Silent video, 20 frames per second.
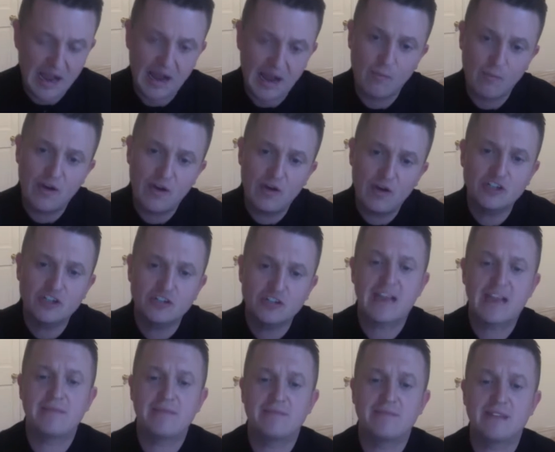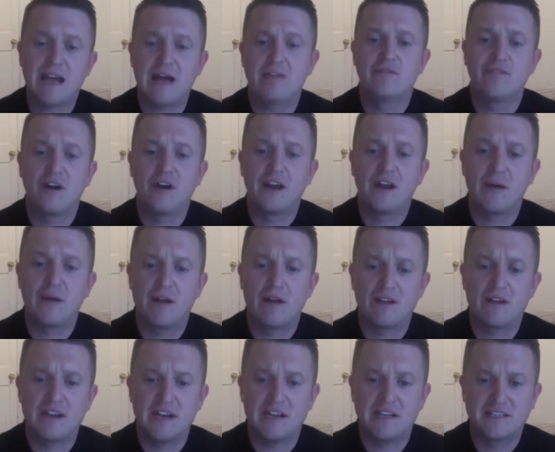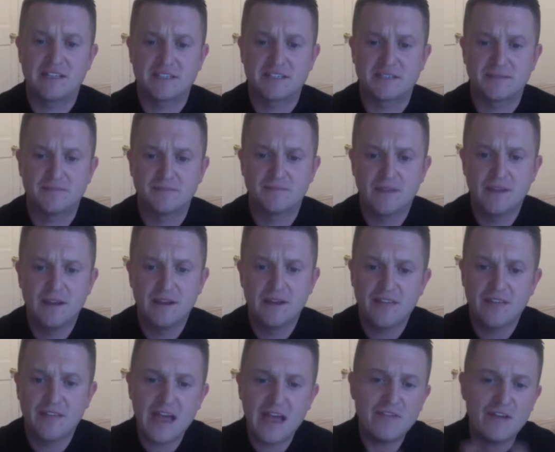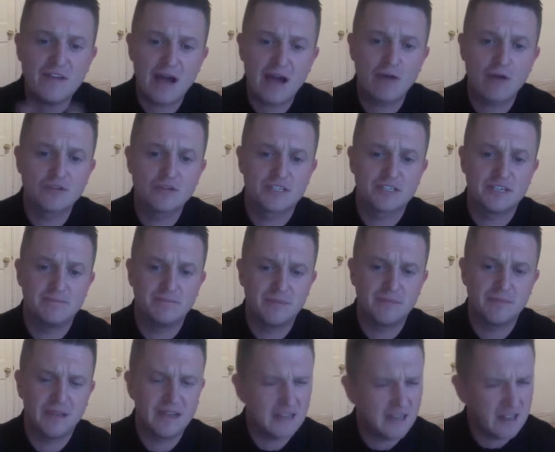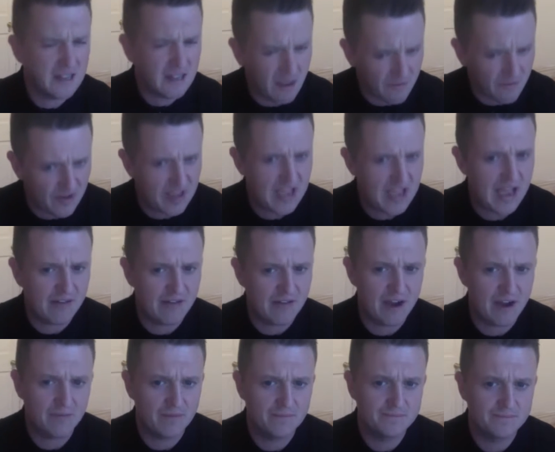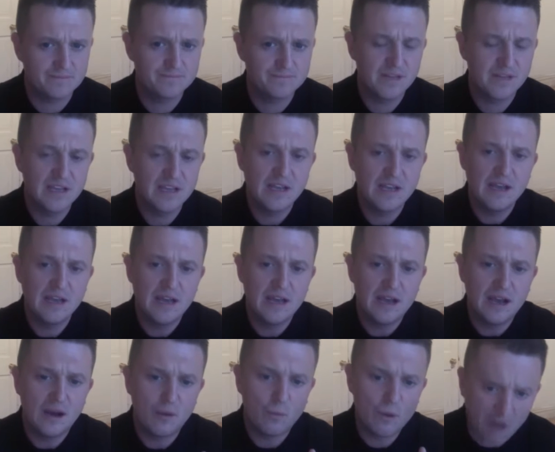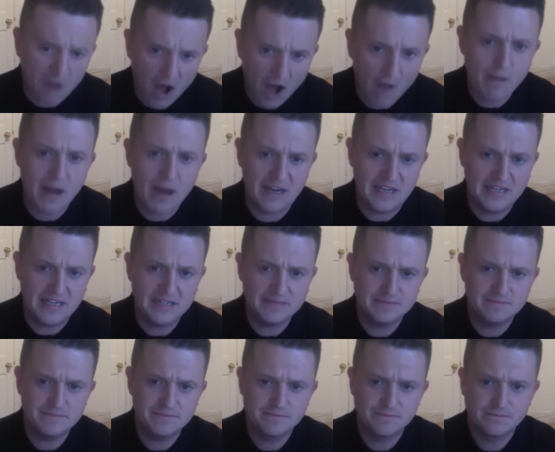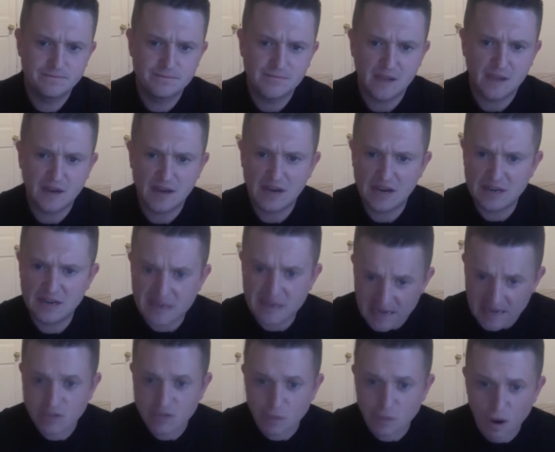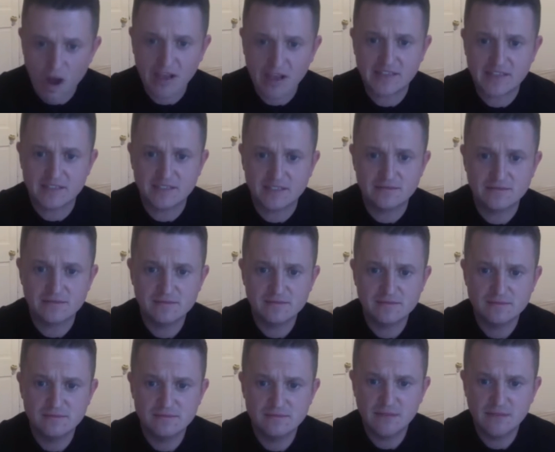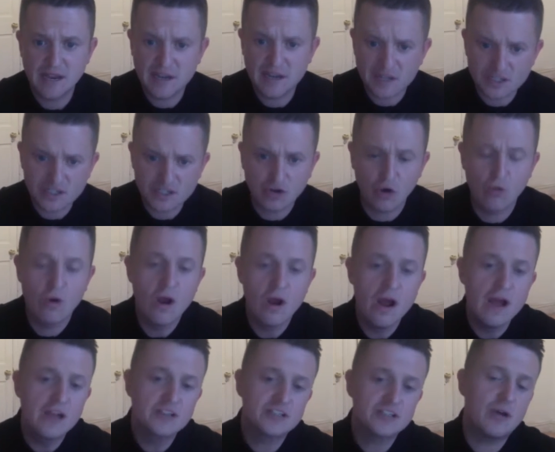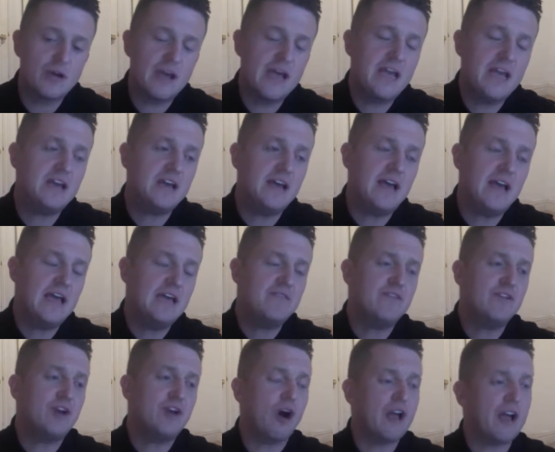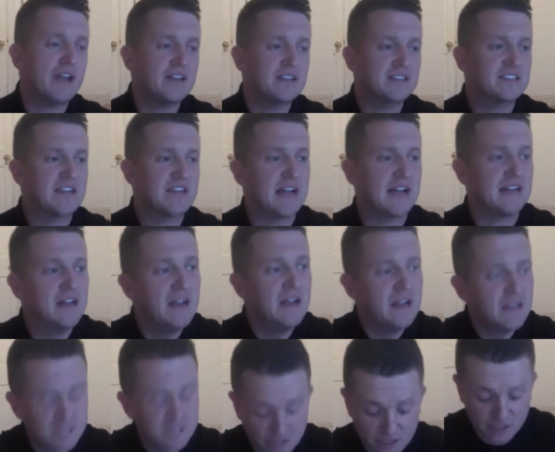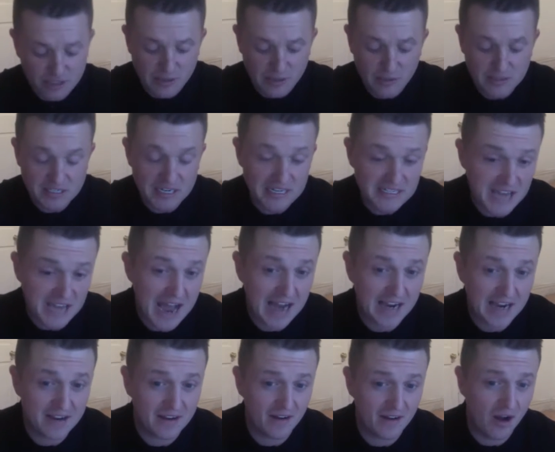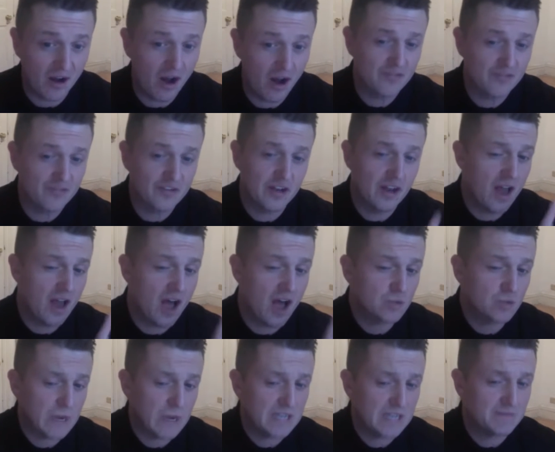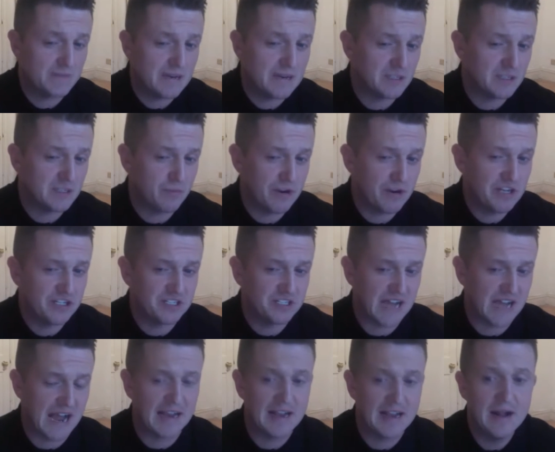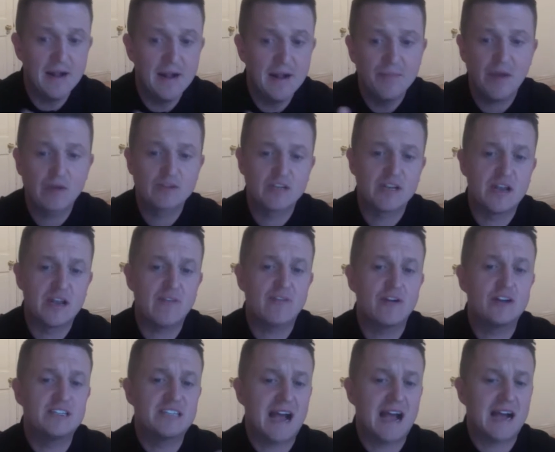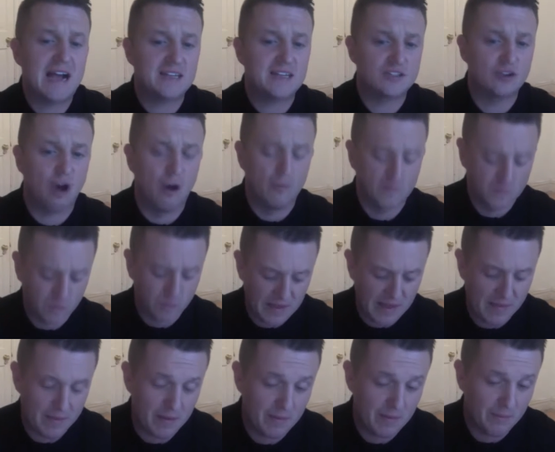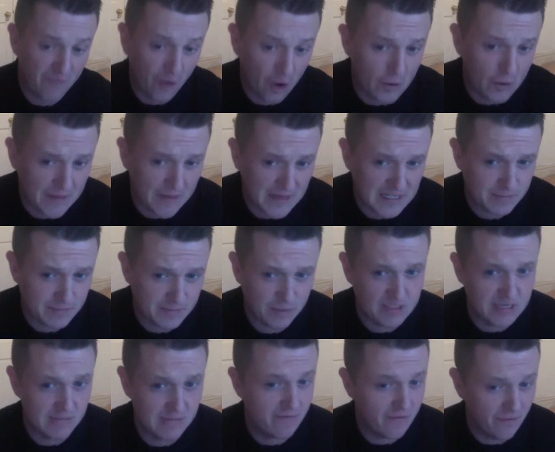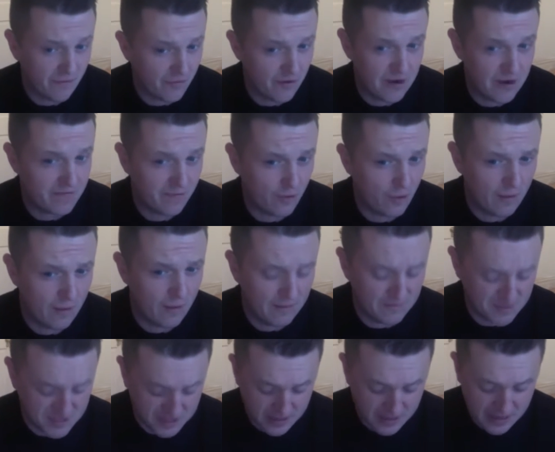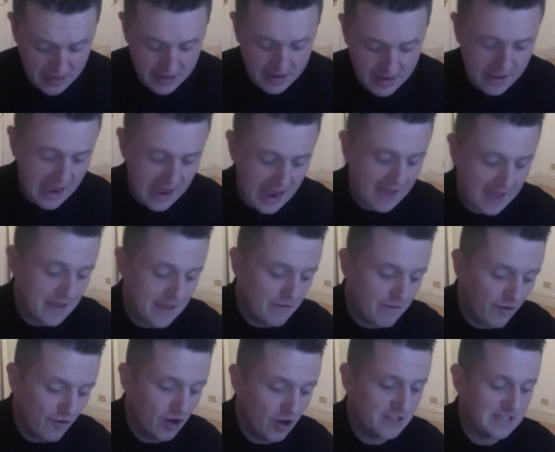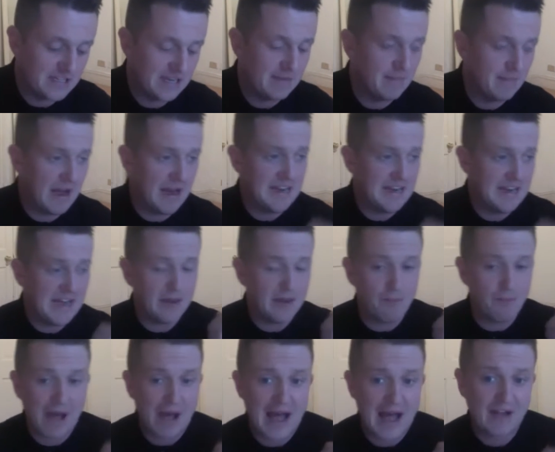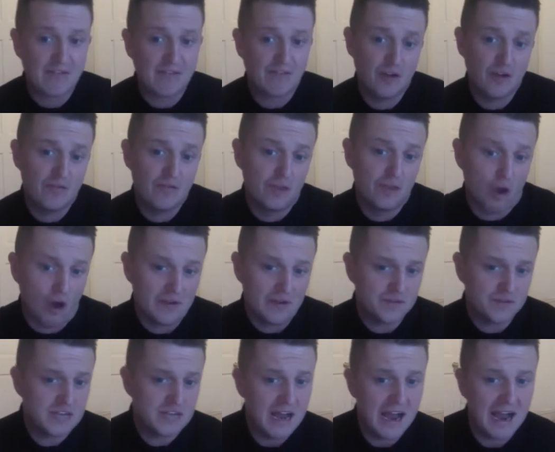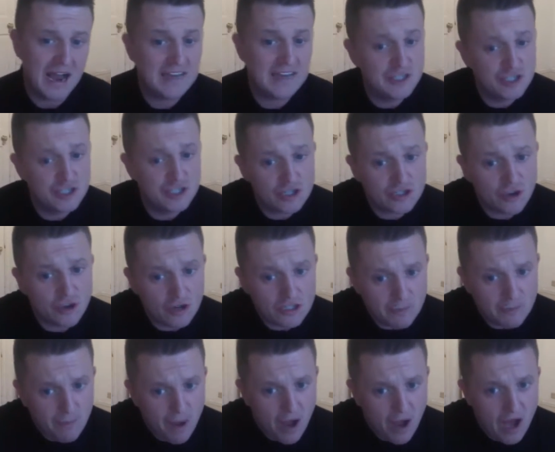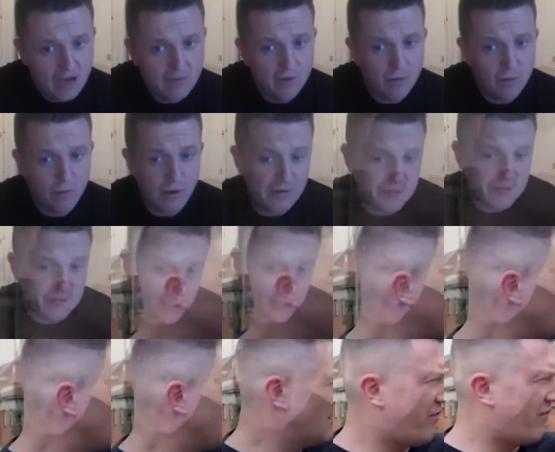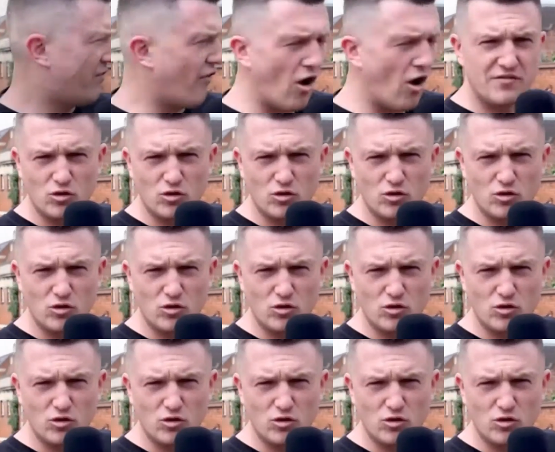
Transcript: And when I track him down and find out where he is, they've housed him in a lovely area with our money next to our kids in a school. So even I understand, because there was an attack after the last Westminster Bridge attack, there was another attack stopped where they've been following this Muslim for 3-4 months, and they followed him and he had a bag full of knives and he just got to Parliament where he was just about to